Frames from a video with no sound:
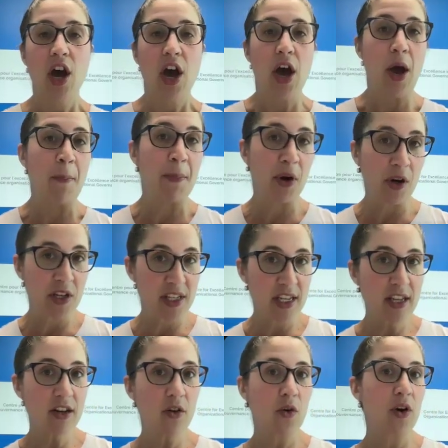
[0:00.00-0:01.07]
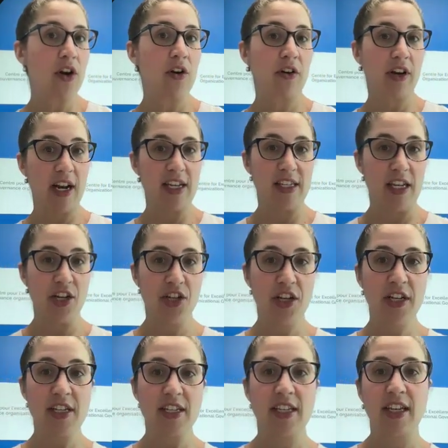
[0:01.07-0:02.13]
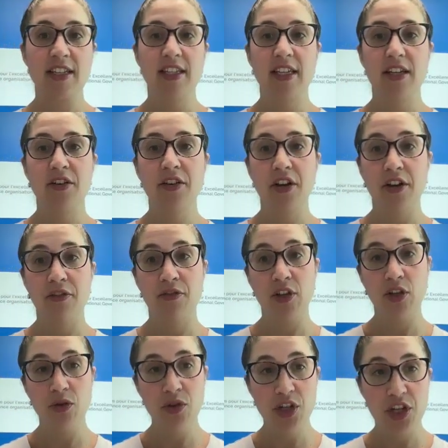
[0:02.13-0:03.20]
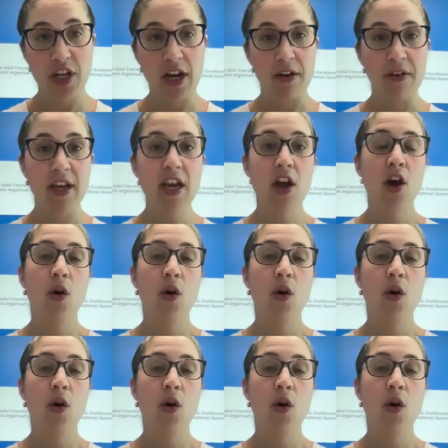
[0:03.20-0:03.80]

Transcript: A person or an organization is considered a fiduciary